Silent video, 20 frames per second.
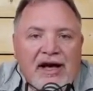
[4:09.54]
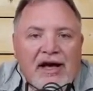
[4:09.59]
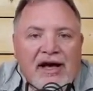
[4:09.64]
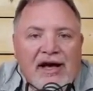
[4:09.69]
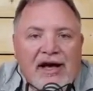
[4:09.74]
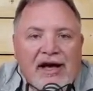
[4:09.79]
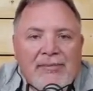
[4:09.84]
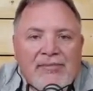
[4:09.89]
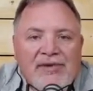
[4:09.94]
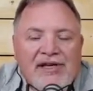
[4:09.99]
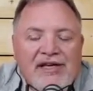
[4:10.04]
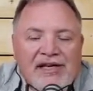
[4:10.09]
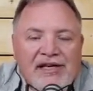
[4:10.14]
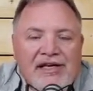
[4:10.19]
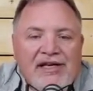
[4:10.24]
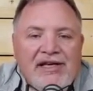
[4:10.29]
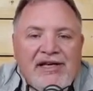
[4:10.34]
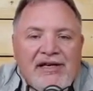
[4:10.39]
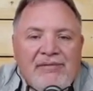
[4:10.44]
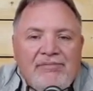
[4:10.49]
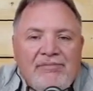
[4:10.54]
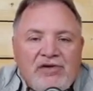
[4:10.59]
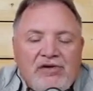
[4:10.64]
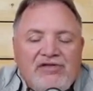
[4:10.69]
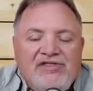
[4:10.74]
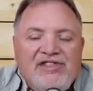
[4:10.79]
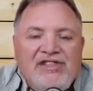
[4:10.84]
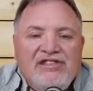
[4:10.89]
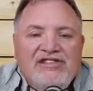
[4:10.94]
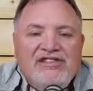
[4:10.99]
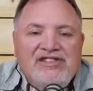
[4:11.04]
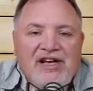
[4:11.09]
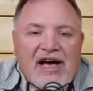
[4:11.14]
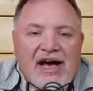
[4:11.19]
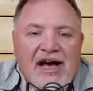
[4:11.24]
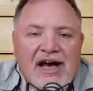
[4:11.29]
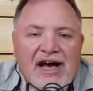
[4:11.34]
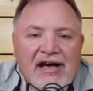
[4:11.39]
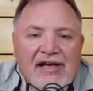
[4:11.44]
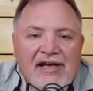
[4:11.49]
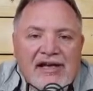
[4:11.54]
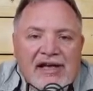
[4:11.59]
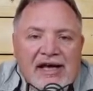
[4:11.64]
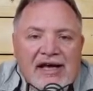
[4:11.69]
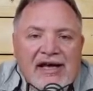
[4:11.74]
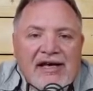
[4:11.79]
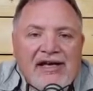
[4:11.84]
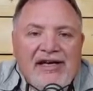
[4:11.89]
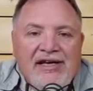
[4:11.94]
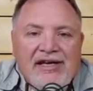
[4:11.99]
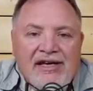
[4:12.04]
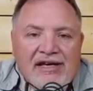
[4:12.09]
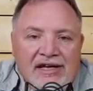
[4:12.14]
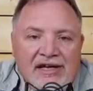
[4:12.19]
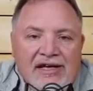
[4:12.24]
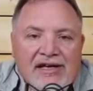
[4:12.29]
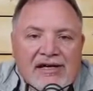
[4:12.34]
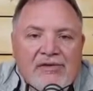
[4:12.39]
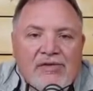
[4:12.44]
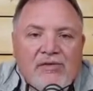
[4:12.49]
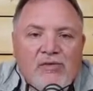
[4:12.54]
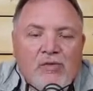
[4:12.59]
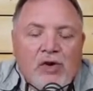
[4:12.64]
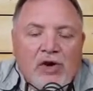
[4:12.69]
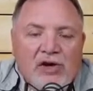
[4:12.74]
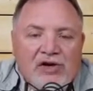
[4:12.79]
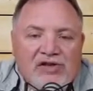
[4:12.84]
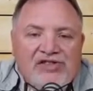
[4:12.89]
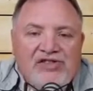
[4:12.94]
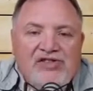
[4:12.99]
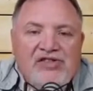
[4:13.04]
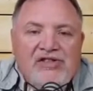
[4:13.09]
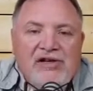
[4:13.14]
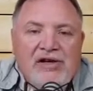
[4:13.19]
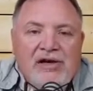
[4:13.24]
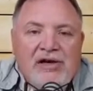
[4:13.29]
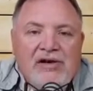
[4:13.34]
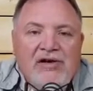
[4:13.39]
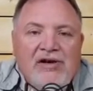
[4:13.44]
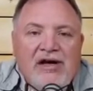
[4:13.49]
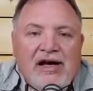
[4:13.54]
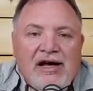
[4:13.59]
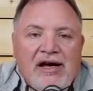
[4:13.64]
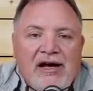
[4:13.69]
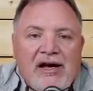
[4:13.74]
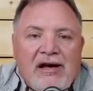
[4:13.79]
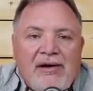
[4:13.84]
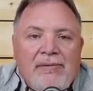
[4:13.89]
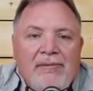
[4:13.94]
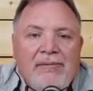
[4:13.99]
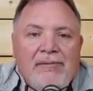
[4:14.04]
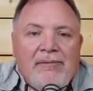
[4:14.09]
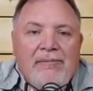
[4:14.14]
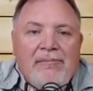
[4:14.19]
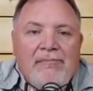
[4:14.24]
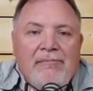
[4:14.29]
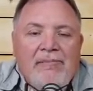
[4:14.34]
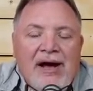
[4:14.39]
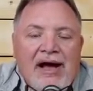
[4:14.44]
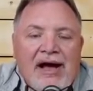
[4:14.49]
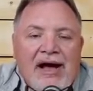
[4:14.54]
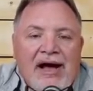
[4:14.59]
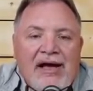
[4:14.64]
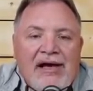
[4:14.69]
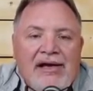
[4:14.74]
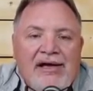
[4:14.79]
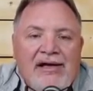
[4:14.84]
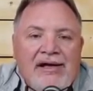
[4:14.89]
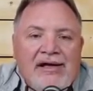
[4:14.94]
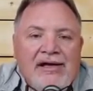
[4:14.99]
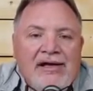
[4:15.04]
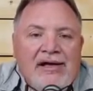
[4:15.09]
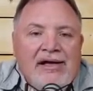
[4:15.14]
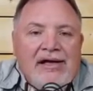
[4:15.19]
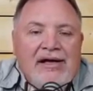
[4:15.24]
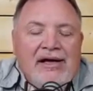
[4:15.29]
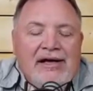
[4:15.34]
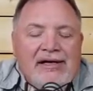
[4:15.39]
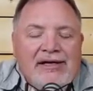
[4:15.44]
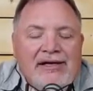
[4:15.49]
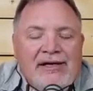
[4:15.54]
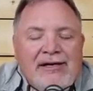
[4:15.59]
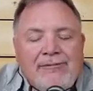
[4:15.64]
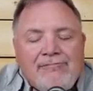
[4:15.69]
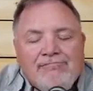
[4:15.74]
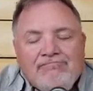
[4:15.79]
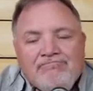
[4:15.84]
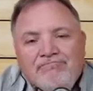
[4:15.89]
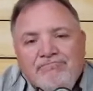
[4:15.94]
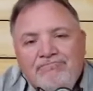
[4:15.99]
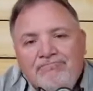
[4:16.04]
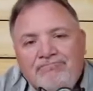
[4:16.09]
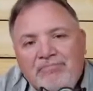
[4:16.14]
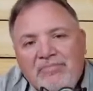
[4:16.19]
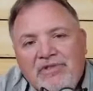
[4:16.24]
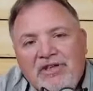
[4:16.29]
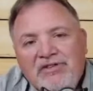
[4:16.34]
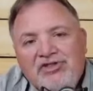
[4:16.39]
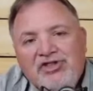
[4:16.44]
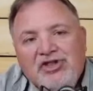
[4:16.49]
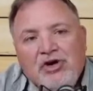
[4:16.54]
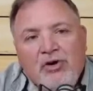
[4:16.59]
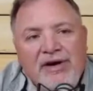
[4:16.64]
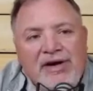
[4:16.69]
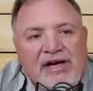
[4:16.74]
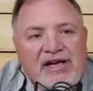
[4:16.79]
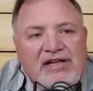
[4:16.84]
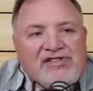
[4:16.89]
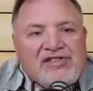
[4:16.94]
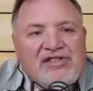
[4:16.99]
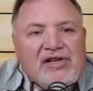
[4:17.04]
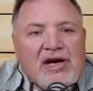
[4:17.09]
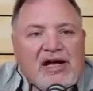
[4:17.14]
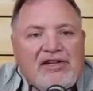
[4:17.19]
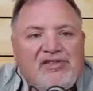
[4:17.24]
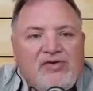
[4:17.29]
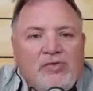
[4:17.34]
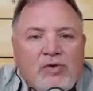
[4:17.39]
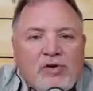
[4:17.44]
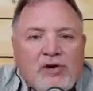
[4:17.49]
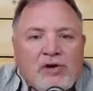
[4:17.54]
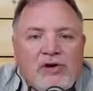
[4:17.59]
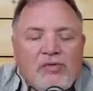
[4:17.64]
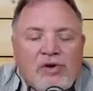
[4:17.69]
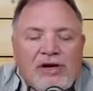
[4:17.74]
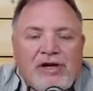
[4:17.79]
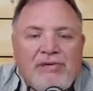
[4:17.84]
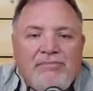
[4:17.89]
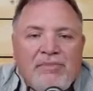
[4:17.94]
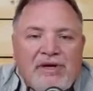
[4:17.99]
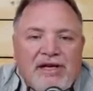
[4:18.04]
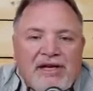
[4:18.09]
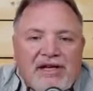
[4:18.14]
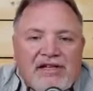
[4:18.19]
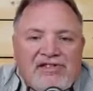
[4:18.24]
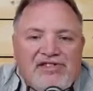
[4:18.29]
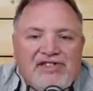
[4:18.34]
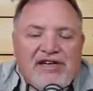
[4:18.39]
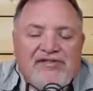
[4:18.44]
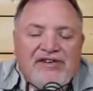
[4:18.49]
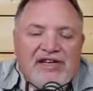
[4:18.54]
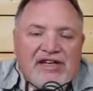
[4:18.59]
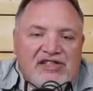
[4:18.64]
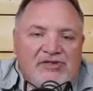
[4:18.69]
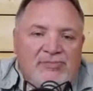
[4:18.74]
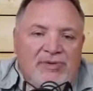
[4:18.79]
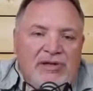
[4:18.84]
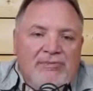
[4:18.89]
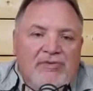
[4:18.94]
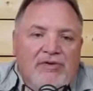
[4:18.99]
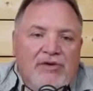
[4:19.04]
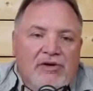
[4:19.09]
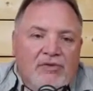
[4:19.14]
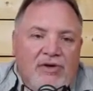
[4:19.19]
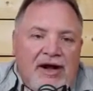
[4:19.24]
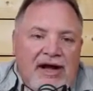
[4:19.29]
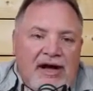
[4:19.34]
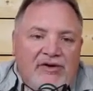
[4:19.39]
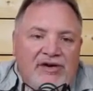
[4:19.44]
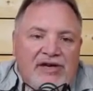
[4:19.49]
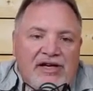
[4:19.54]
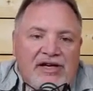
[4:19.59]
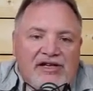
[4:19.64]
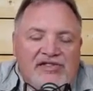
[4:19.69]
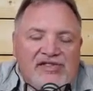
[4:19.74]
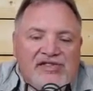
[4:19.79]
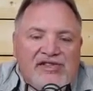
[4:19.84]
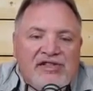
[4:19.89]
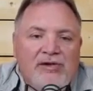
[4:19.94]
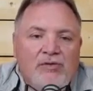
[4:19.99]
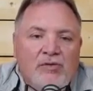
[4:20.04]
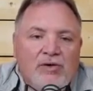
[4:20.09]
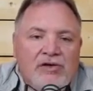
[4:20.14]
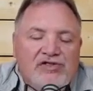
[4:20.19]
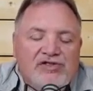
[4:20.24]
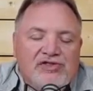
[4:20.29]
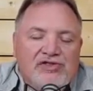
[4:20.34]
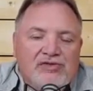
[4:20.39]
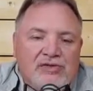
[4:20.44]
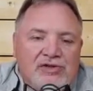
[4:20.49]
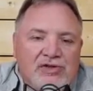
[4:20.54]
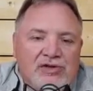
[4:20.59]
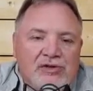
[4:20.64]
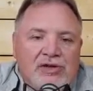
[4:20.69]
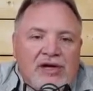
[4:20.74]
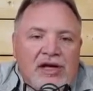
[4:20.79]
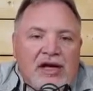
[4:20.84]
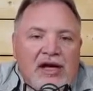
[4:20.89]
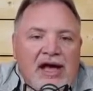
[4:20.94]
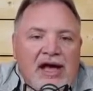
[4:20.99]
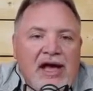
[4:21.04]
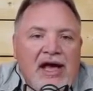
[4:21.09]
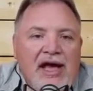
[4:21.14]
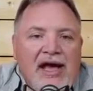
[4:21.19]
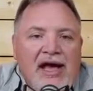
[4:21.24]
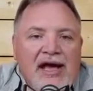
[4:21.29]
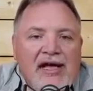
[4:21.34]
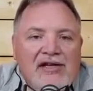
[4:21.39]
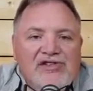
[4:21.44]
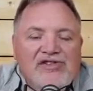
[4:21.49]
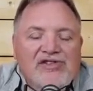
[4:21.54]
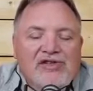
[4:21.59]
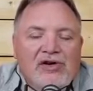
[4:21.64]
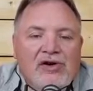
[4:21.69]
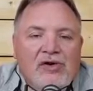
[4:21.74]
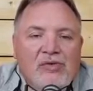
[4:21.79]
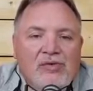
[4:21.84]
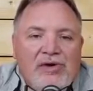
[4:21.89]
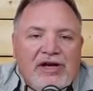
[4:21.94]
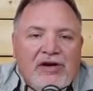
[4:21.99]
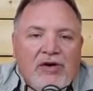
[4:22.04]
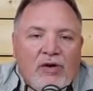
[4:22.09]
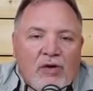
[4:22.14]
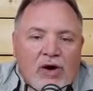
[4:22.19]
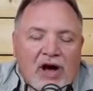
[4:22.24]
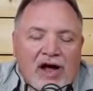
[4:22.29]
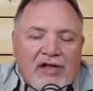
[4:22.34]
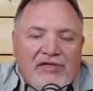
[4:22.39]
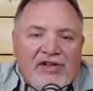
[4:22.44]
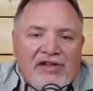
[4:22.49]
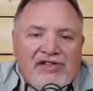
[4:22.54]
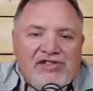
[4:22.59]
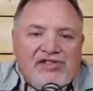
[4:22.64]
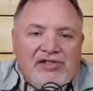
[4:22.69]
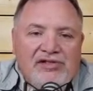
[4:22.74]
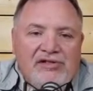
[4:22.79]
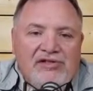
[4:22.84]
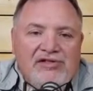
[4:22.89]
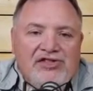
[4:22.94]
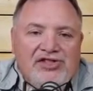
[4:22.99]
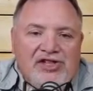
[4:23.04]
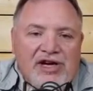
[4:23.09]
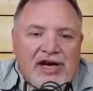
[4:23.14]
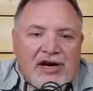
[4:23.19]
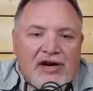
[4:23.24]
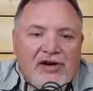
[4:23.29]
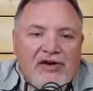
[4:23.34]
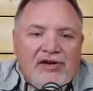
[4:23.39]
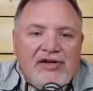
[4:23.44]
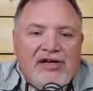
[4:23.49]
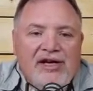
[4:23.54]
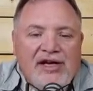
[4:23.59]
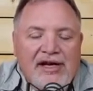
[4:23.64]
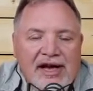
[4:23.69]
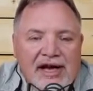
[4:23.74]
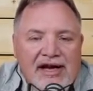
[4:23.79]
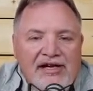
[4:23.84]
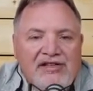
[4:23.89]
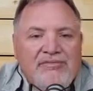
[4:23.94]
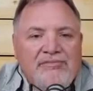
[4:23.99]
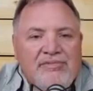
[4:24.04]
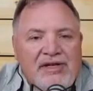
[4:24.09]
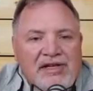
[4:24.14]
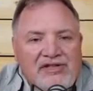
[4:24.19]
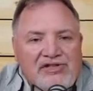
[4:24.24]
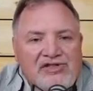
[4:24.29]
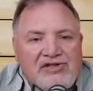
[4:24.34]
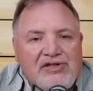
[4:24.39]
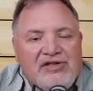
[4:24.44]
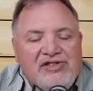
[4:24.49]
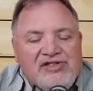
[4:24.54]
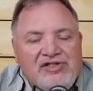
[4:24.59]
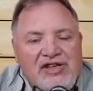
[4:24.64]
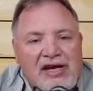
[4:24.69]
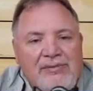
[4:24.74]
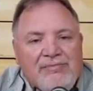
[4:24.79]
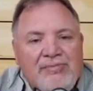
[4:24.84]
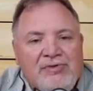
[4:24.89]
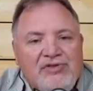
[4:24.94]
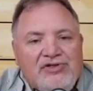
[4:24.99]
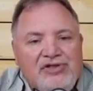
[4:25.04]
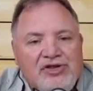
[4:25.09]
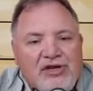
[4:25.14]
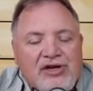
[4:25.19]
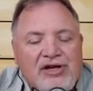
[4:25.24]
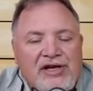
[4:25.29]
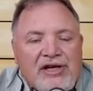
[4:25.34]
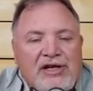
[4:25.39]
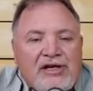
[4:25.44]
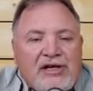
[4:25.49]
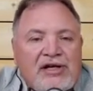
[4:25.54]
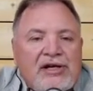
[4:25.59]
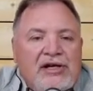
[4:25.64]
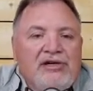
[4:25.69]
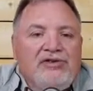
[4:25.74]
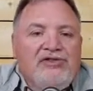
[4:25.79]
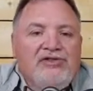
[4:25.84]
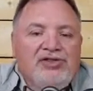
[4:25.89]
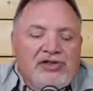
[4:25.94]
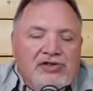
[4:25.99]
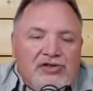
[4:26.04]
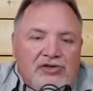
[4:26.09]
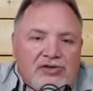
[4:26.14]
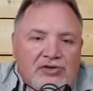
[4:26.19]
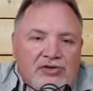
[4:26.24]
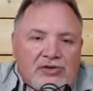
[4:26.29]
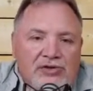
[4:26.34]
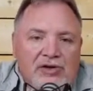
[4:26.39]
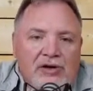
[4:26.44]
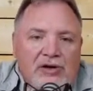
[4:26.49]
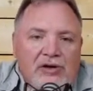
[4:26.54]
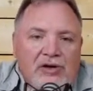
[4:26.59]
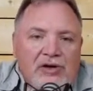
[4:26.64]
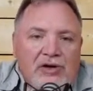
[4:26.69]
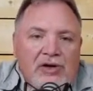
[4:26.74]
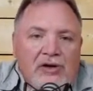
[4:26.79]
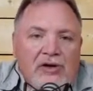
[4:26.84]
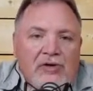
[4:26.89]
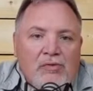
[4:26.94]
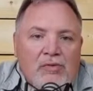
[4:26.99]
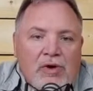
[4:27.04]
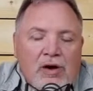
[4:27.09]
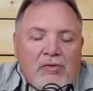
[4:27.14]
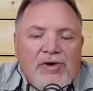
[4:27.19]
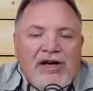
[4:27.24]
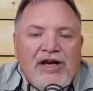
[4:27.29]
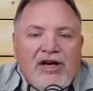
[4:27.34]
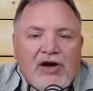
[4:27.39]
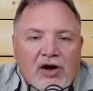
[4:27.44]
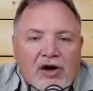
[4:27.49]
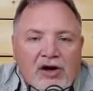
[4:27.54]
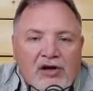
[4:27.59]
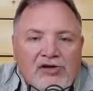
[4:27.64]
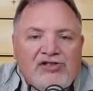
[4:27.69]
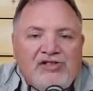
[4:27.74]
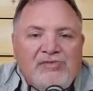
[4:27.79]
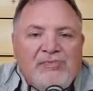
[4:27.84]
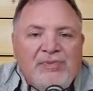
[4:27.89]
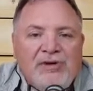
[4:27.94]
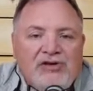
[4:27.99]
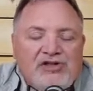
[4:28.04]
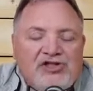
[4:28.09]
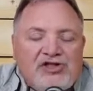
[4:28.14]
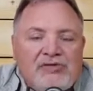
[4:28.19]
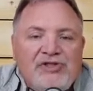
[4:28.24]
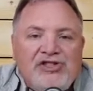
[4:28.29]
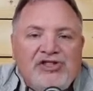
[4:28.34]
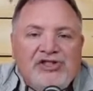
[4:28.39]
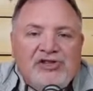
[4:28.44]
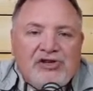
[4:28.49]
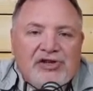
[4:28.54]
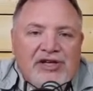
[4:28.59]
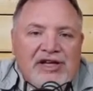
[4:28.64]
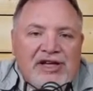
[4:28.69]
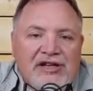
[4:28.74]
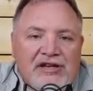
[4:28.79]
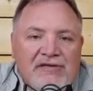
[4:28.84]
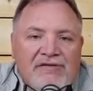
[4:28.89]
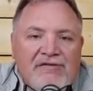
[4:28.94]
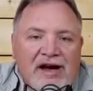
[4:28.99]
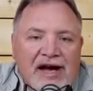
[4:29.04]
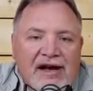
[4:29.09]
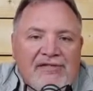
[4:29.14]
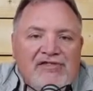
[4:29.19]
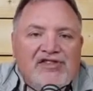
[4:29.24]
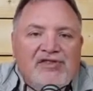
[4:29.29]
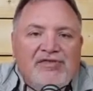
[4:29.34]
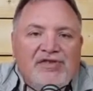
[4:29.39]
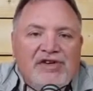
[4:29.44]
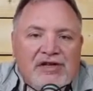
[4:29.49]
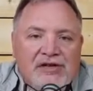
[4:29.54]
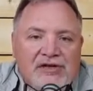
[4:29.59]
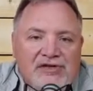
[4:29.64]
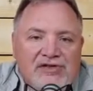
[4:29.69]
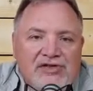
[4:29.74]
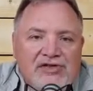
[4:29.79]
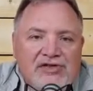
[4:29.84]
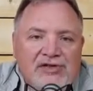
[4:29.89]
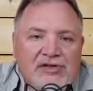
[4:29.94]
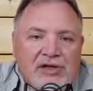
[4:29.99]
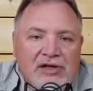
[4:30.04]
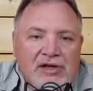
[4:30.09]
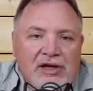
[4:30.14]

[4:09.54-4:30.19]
Um, he moves inside, He works uh, by. Um, showing us God's word, what it means, giving us people around us that He works through. And so we go on this share, connect, minister, disciple journey to what we call spiritual maturity in the five spheres.